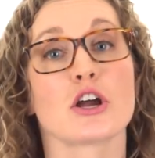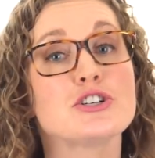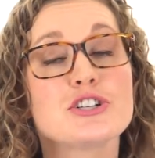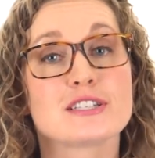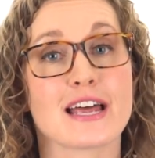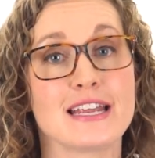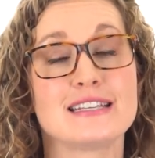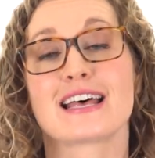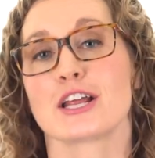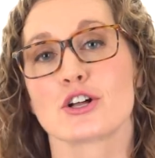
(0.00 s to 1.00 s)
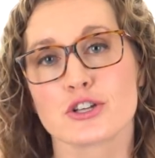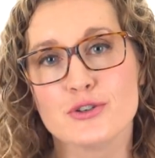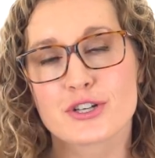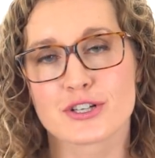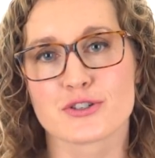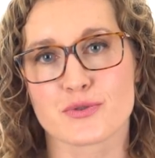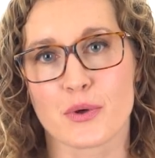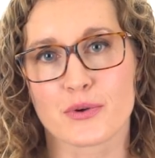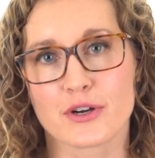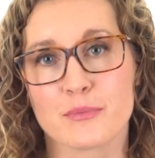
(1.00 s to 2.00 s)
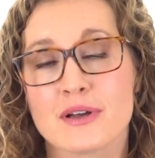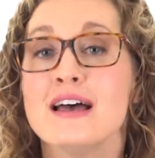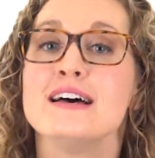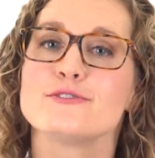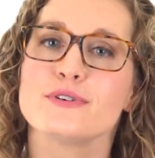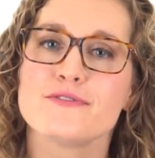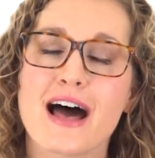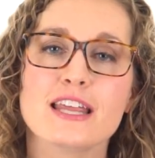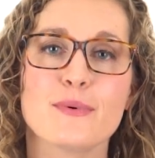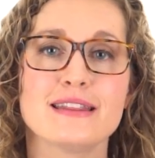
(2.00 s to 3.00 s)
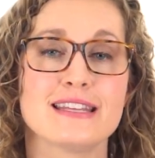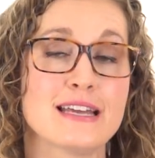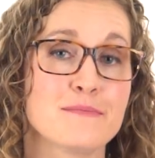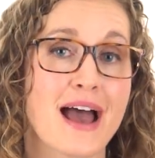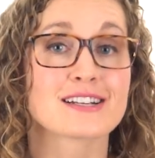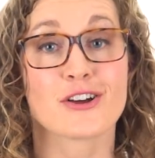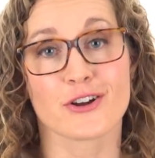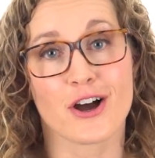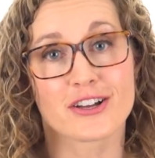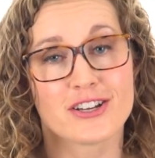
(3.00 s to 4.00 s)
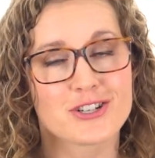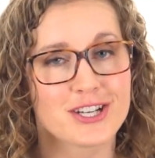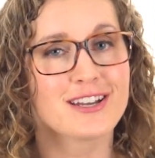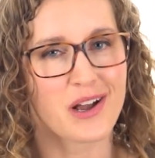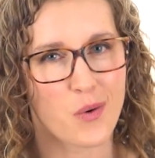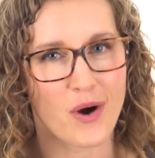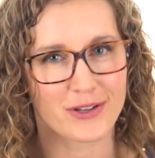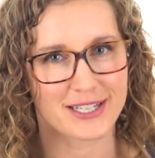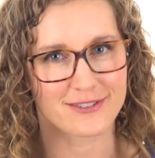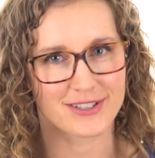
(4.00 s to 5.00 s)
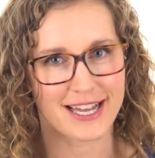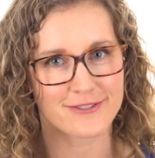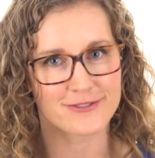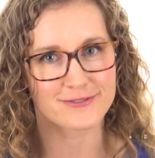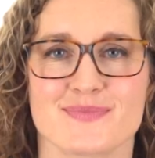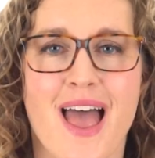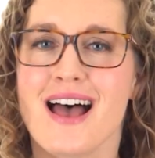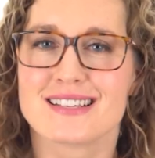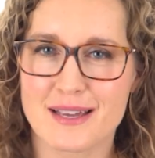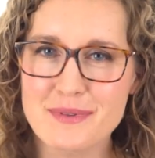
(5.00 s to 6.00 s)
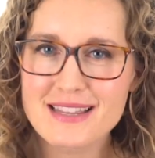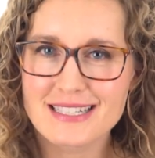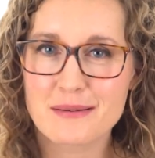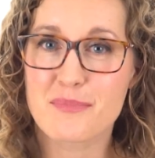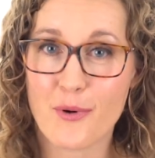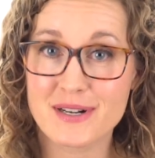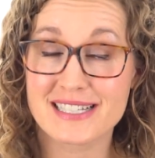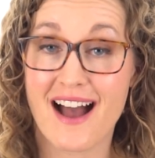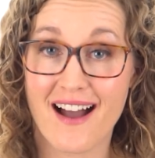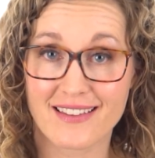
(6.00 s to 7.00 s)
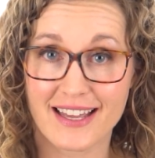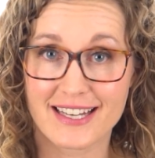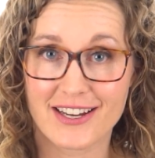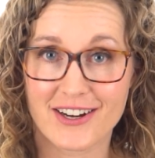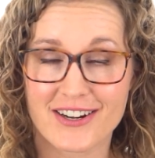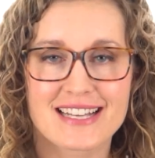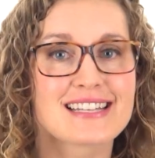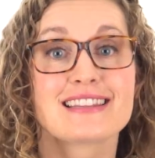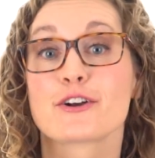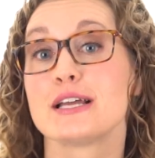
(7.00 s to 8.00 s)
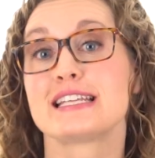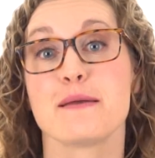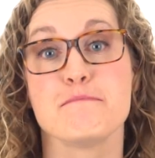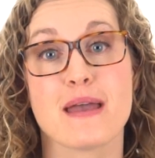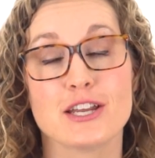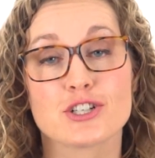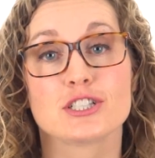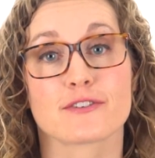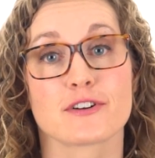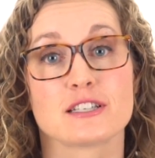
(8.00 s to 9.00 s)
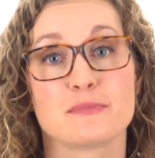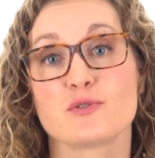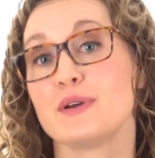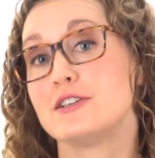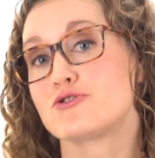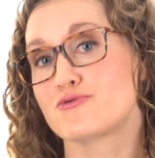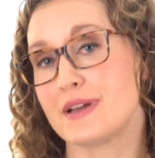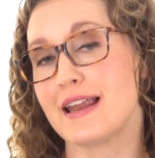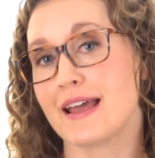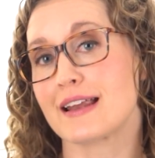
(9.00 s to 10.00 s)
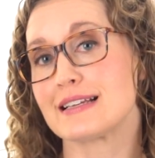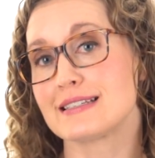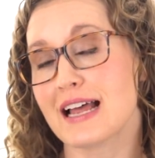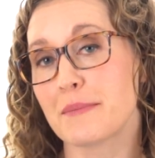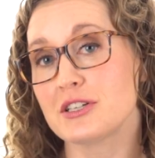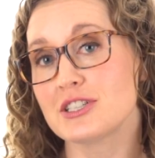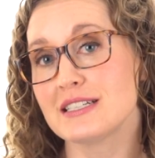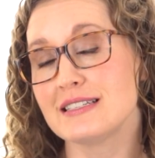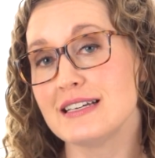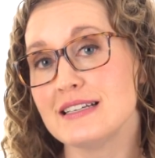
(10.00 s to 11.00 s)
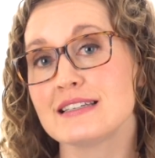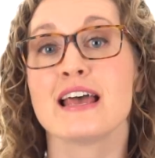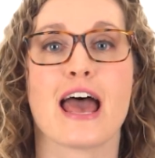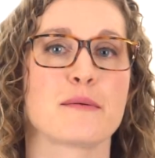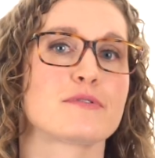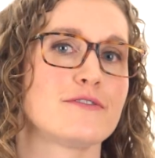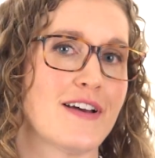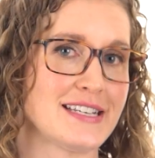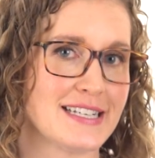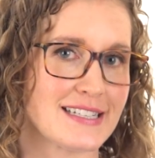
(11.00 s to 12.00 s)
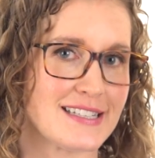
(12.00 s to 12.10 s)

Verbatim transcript: larger studies that include a control group to evaluate the impact on cognition and quality of life. Something that's important to highlight here is that there is a major difference between treating an established disease and preventing